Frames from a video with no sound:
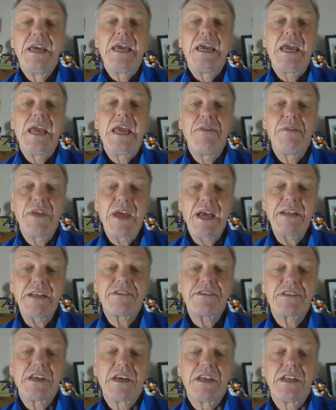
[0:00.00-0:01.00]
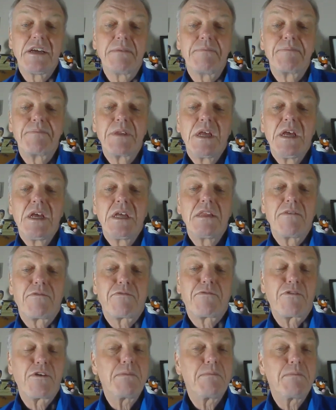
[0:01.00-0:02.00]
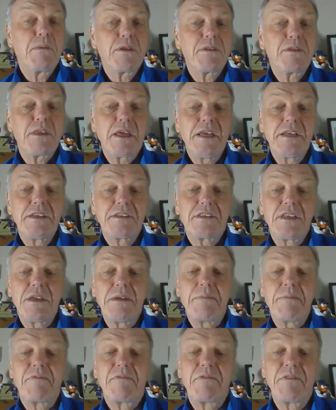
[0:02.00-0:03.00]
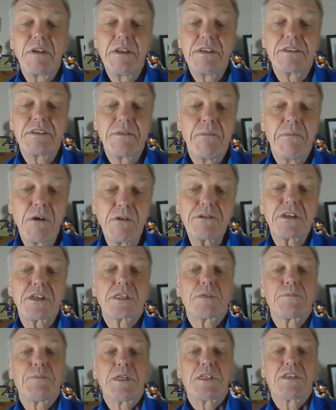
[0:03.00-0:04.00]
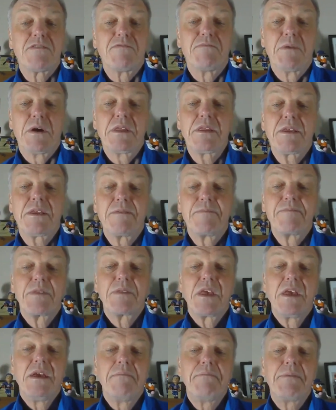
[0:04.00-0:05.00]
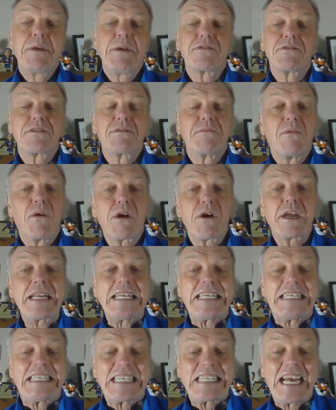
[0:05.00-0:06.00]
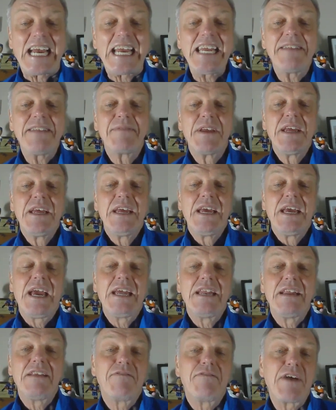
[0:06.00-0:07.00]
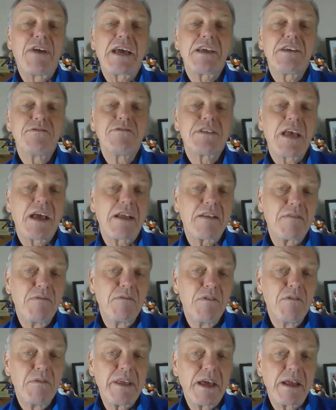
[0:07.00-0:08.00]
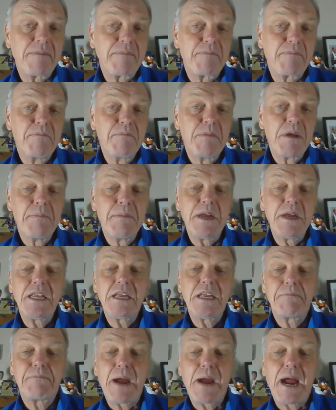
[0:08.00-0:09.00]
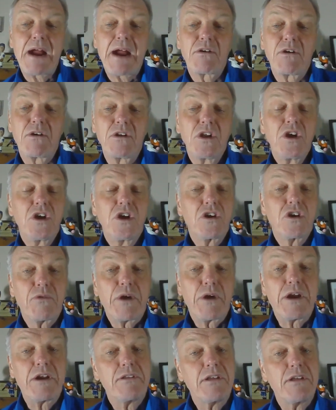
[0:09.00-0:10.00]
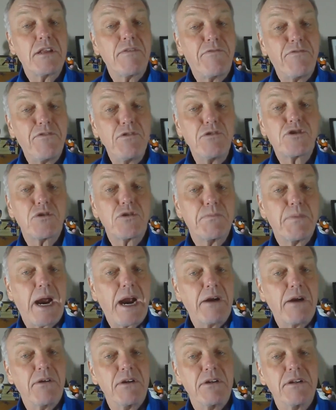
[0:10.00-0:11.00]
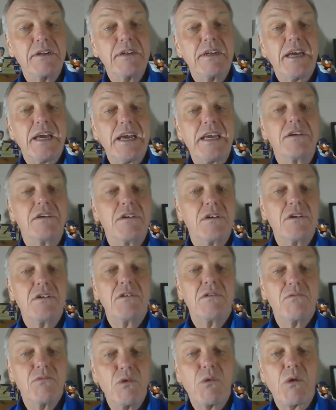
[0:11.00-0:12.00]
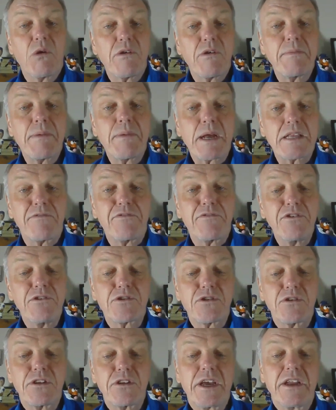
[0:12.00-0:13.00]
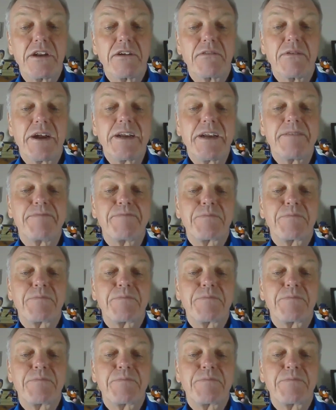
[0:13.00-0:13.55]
In that setup, the front month is the is the most expensive month because the market is tight and it values that that immediate barrel greater than the future barrel. Hey, we'll worry about the future later, right?